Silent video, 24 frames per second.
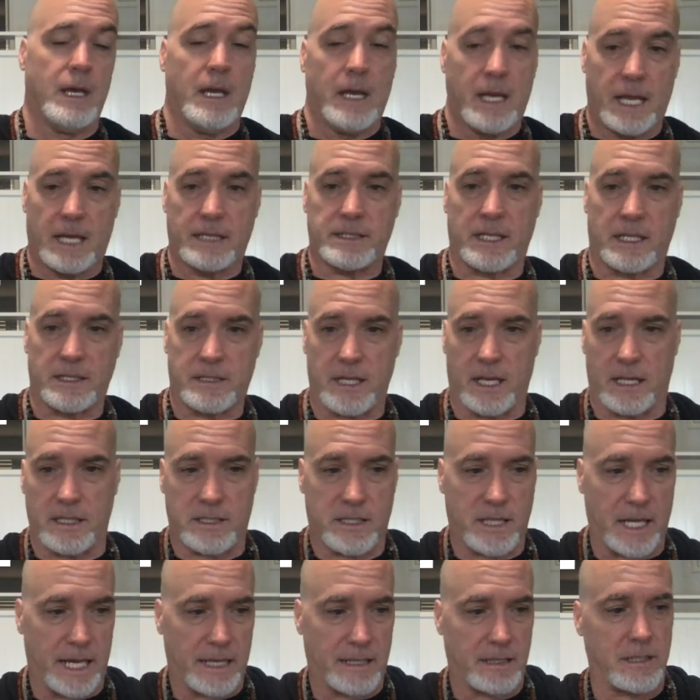As I said,
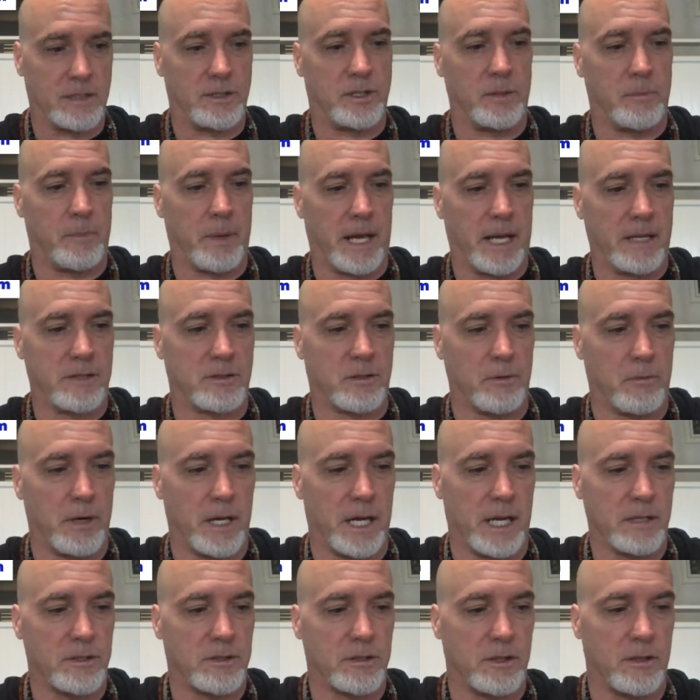sadly, she passed
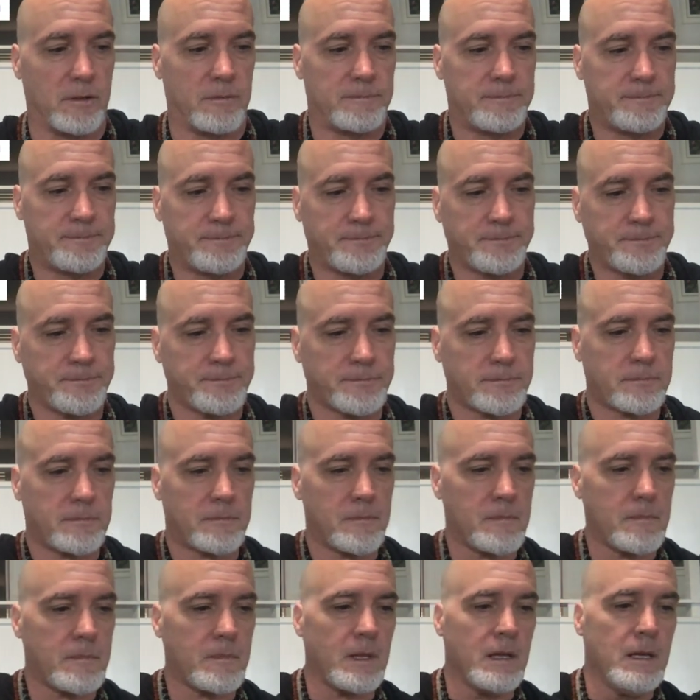away. So
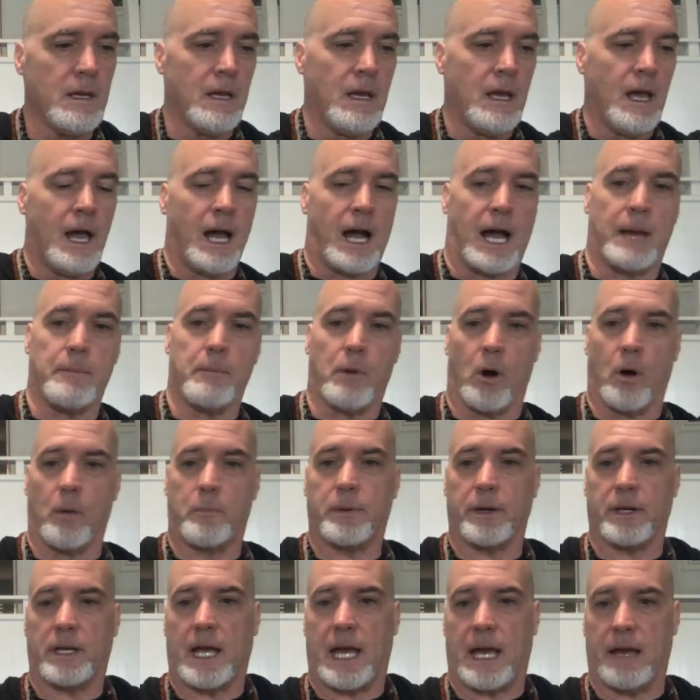I'm
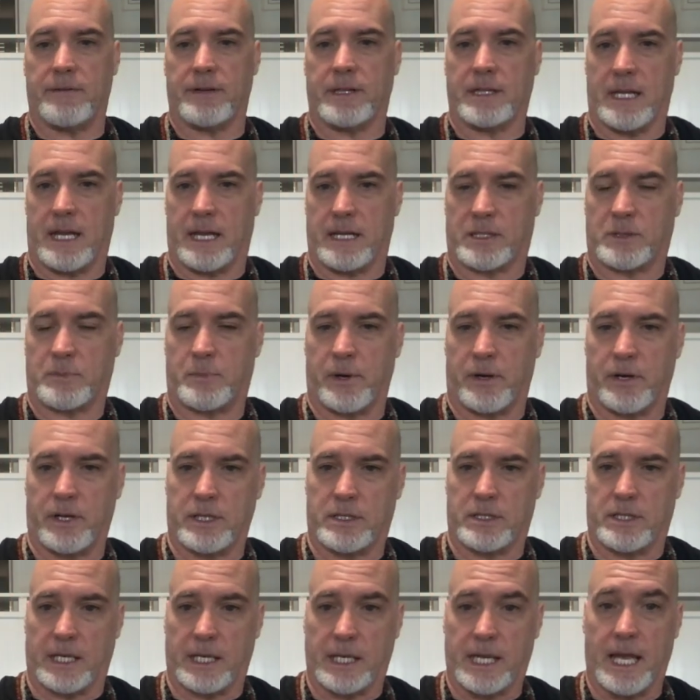open to having that
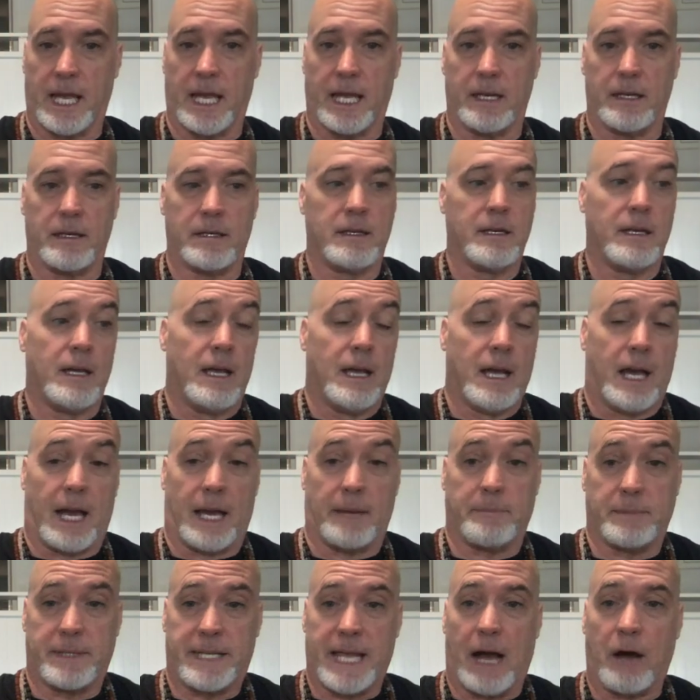experience again.
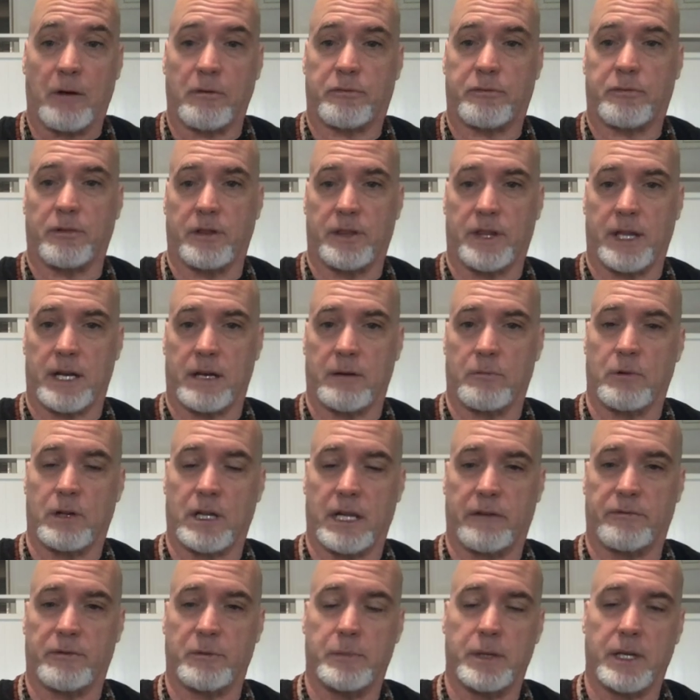I'm doubtful that it will
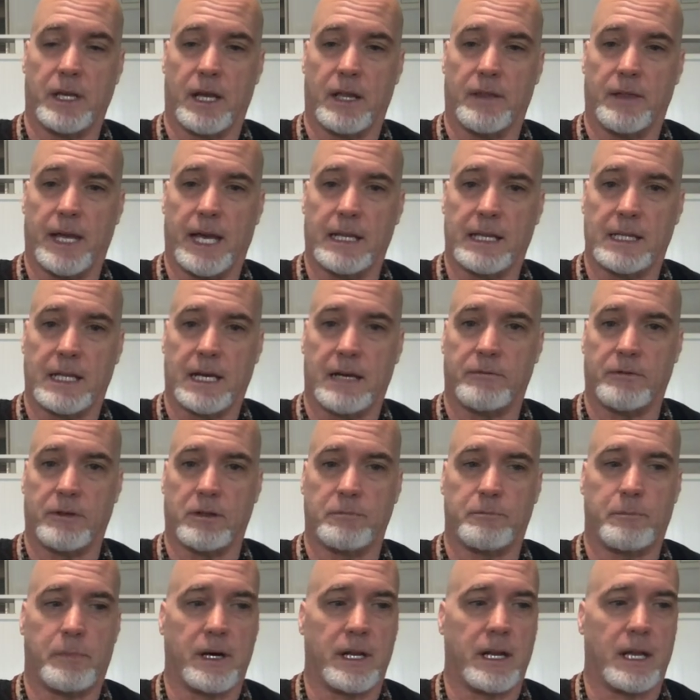ever be on that
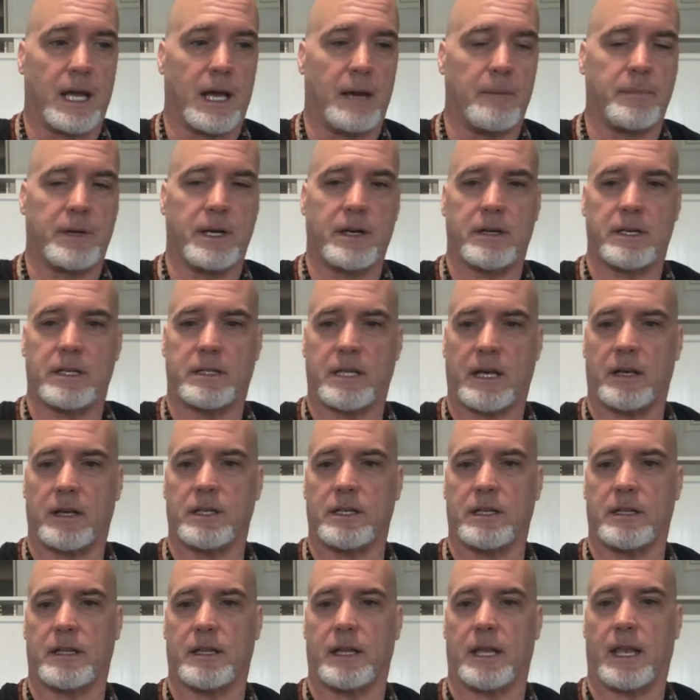level. But I'm here to tell
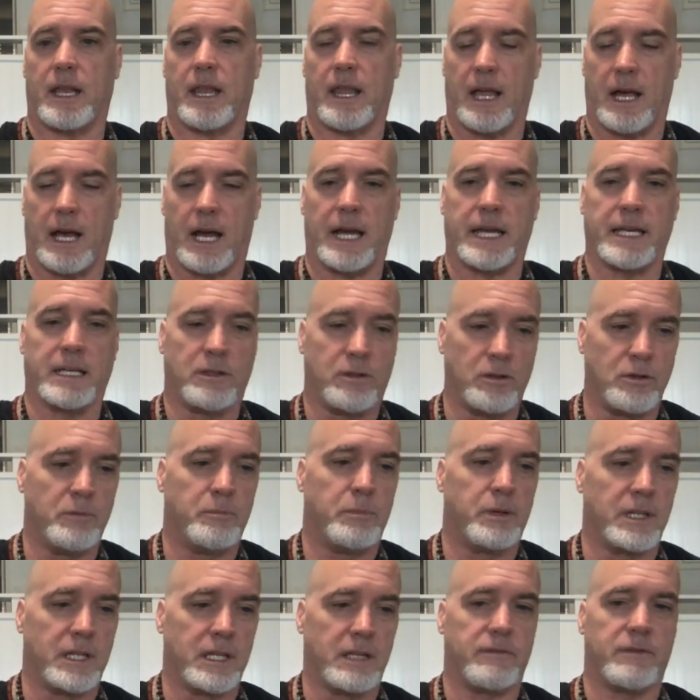you that I do
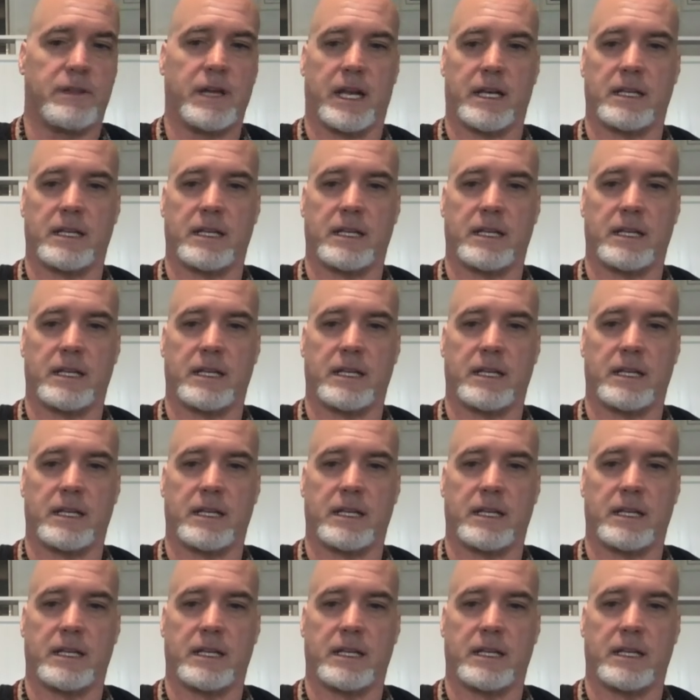believe that